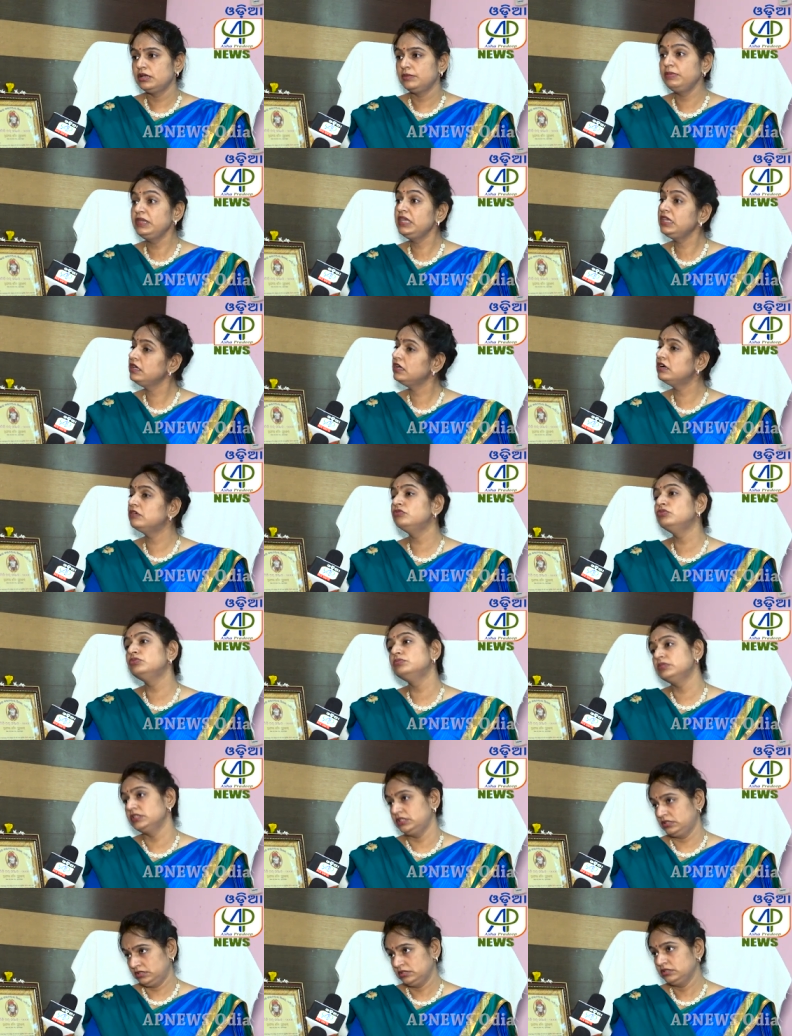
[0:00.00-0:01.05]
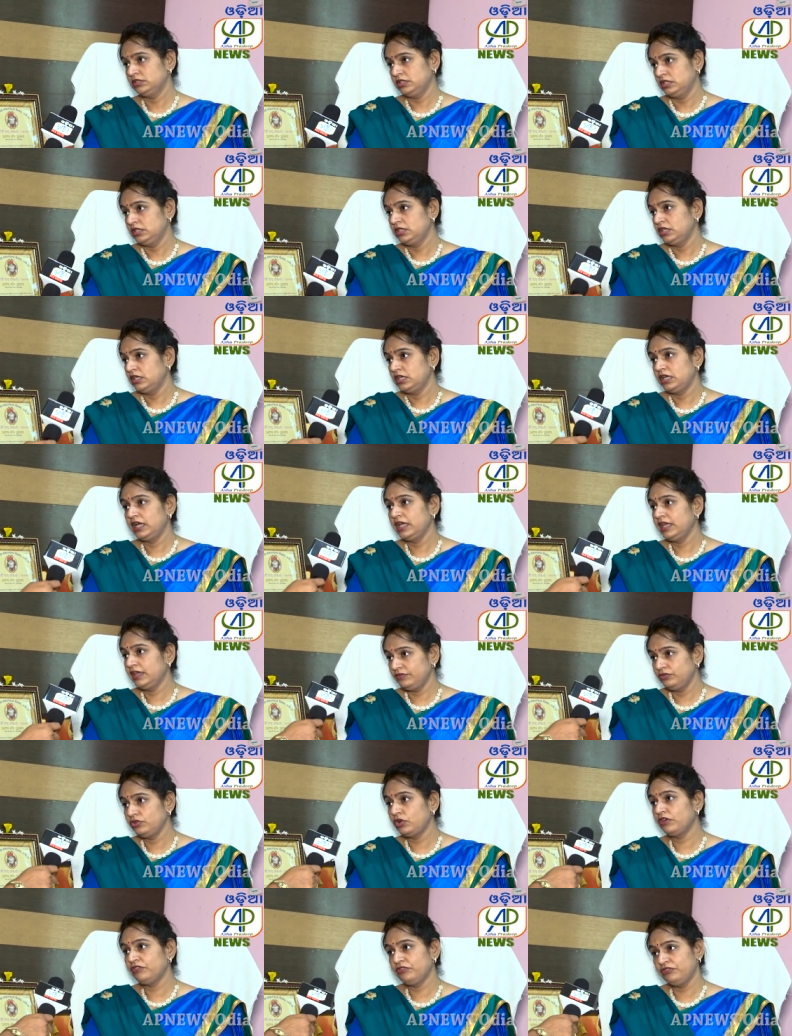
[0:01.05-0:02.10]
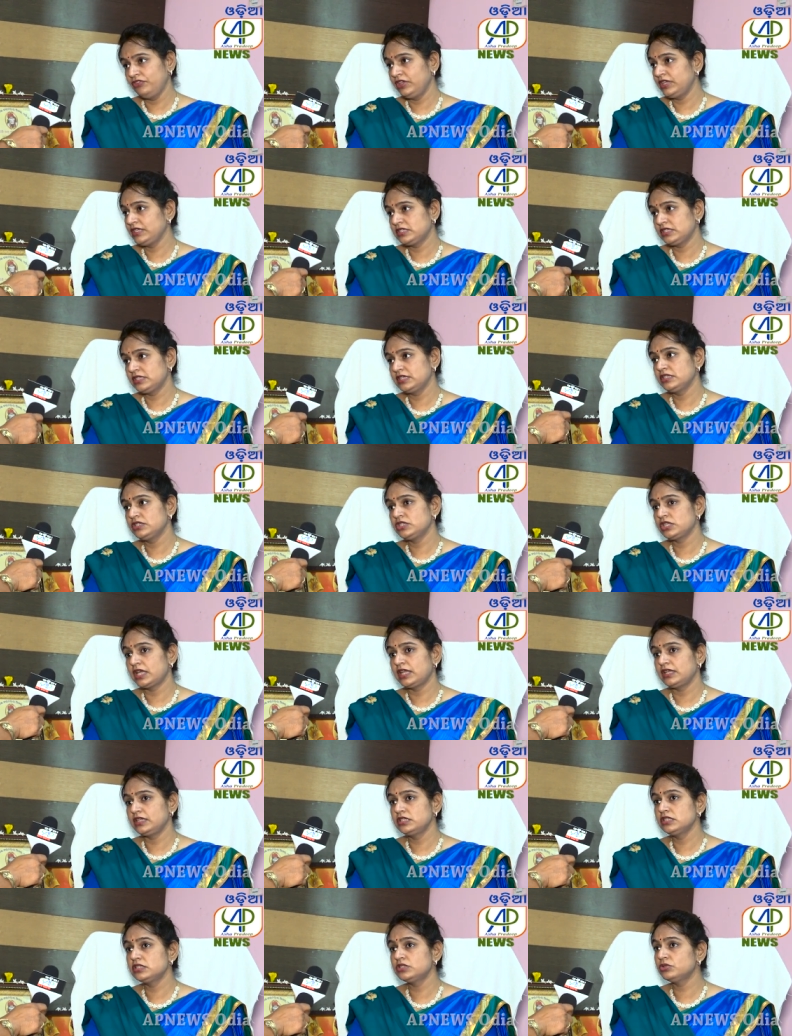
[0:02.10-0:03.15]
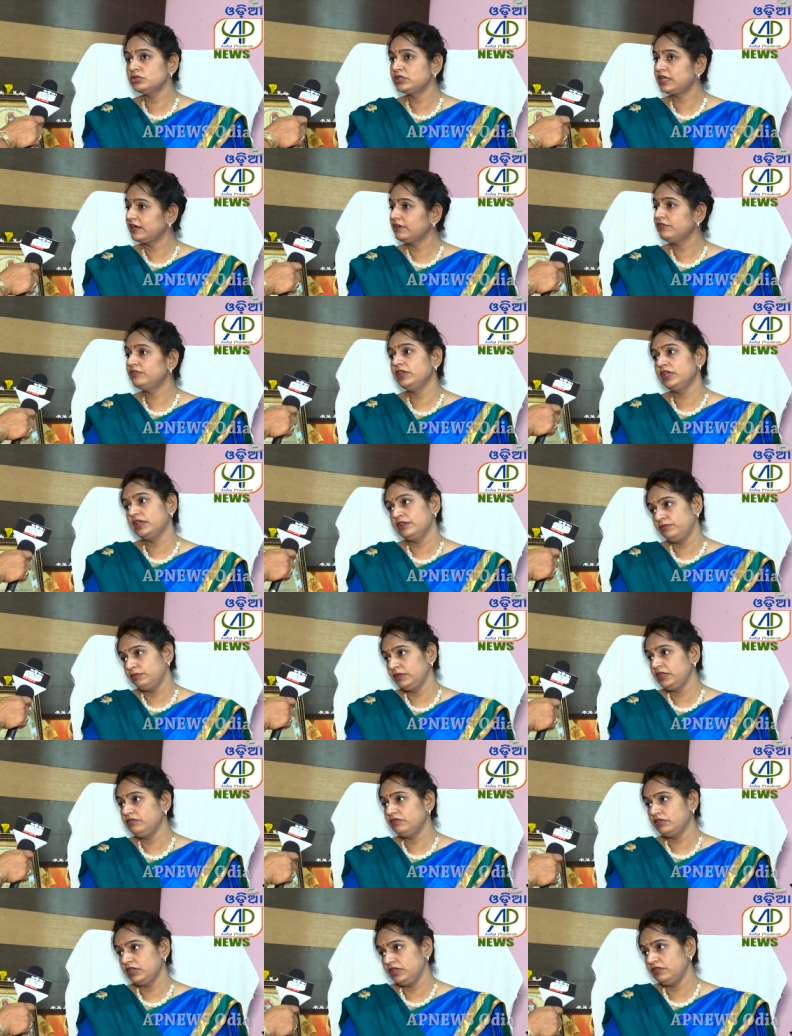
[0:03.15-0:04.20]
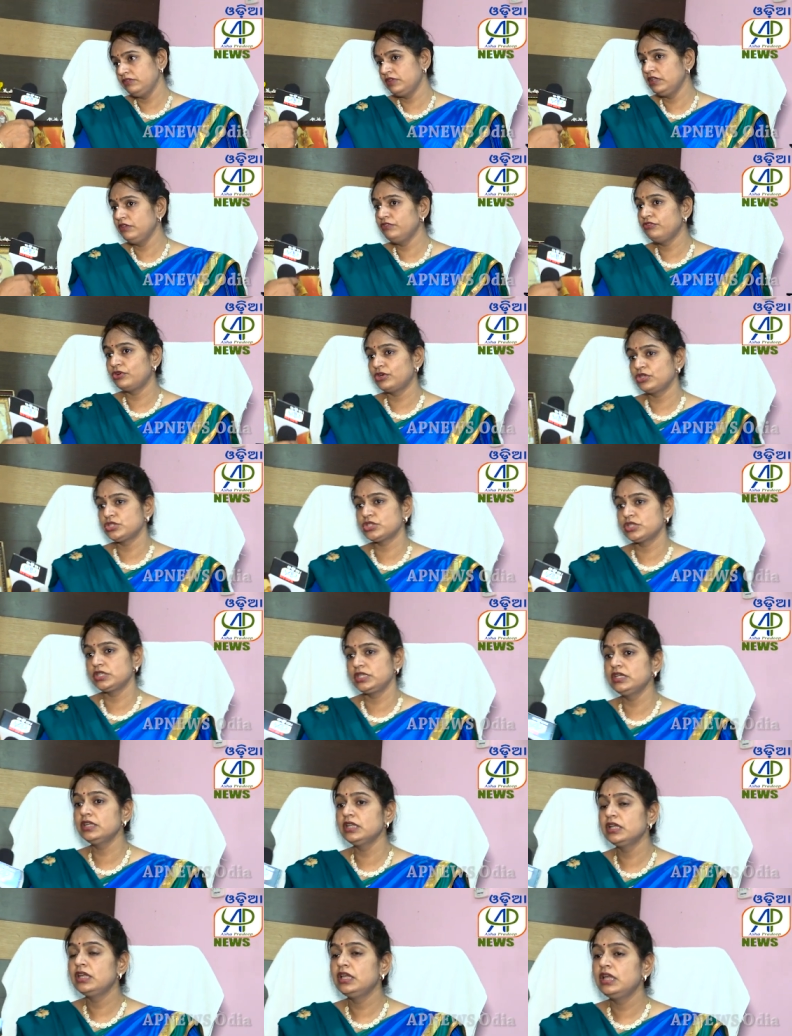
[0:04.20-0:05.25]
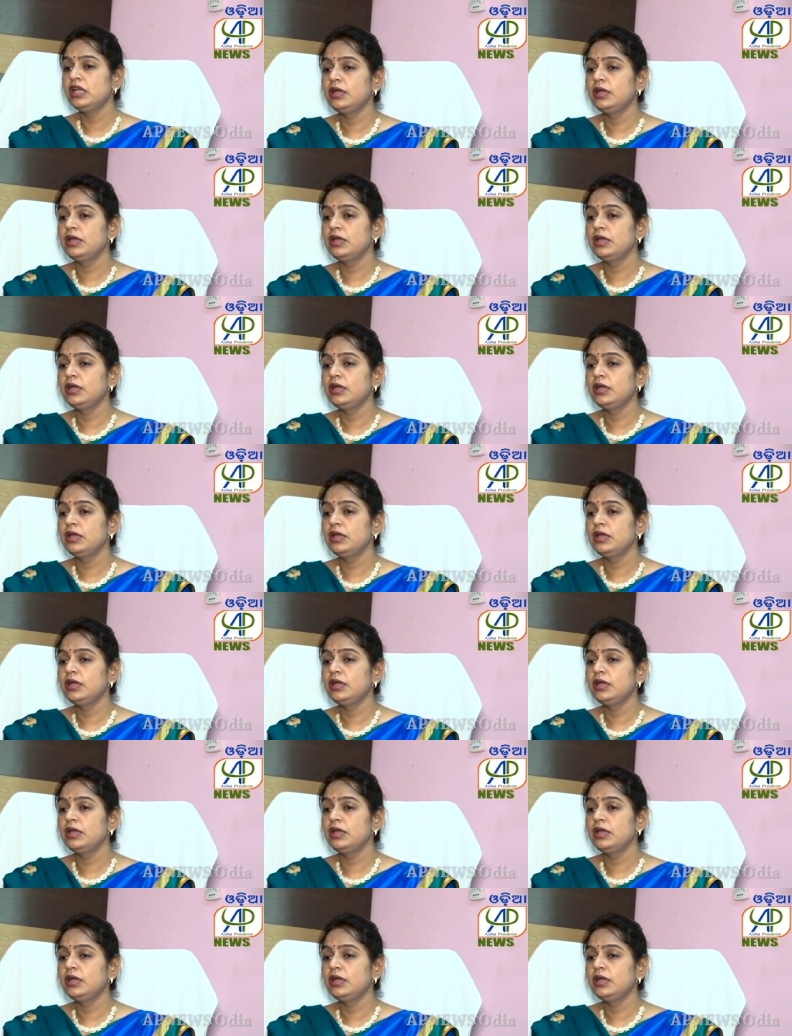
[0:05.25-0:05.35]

Being a woman, I have not faced that challenge. So that way I've been very, very fortunate.